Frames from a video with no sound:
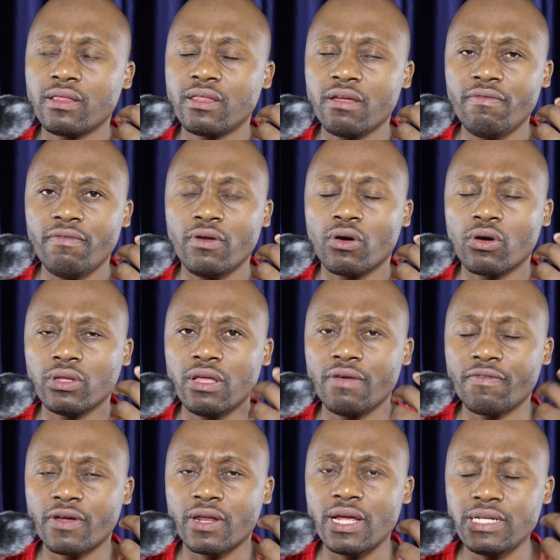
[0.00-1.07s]

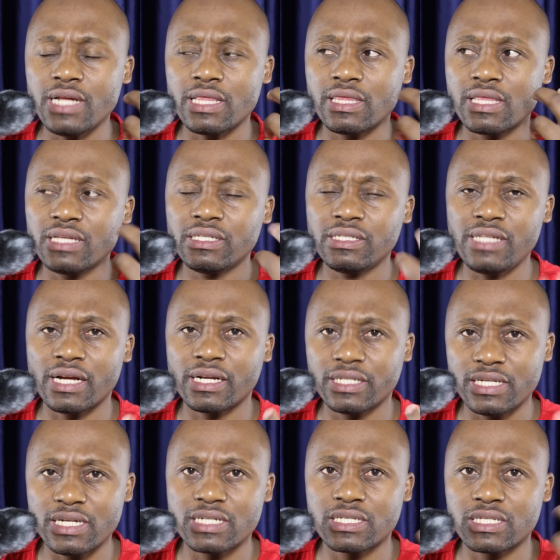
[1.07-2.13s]
they've created these
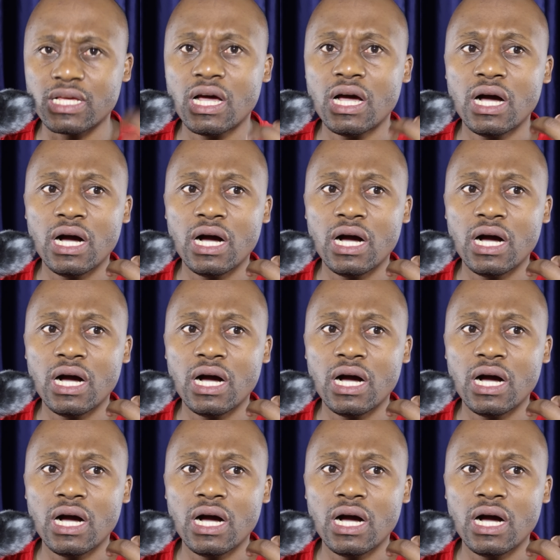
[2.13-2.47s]
tactics